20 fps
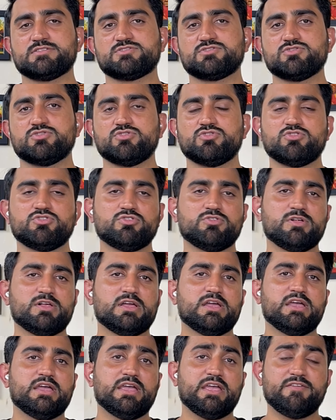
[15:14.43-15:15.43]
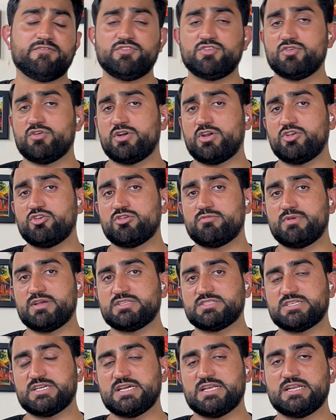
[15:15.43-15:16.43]
So if you are new to my
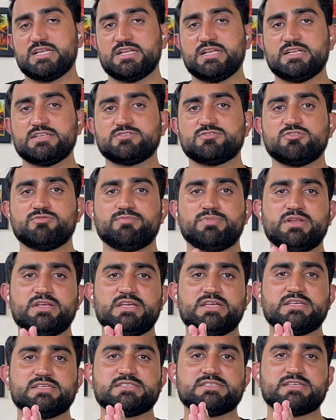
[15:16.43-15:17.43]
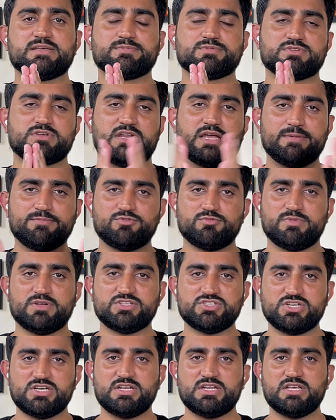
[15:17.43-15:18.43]
channel, so please subscribe to my
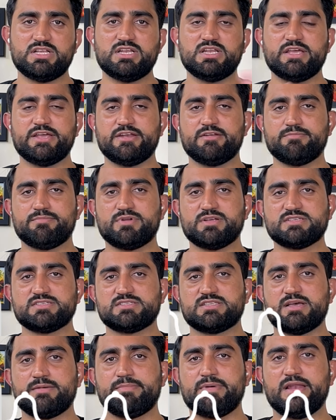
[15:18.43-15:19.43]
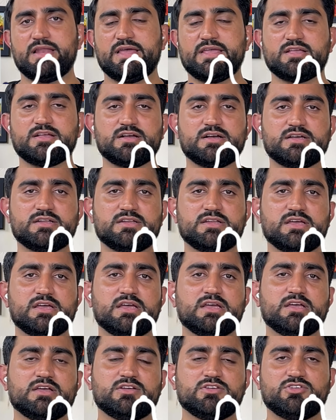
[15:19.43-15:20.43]
channel and press the bell icon.
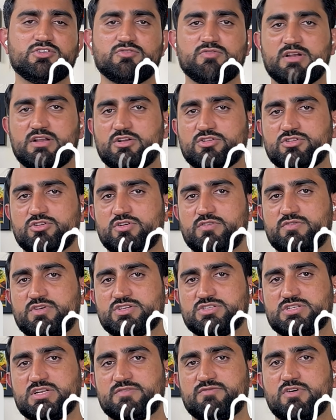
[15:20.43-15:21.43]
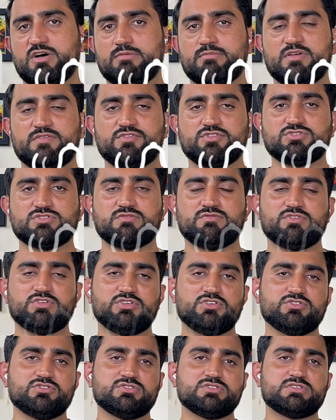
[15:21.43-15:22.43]
You will get the notification of all my future
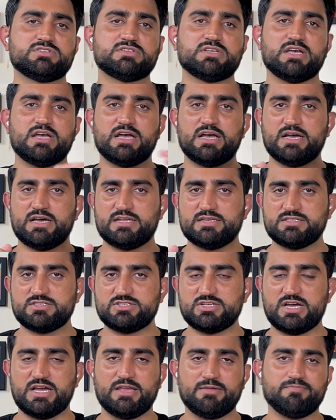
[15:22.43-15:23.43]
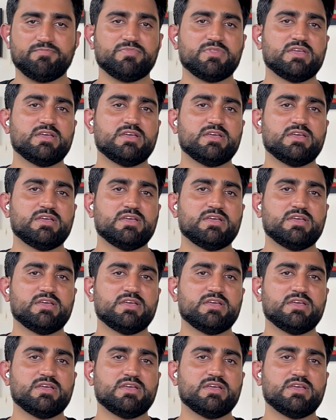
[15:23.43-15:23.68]
videos on time.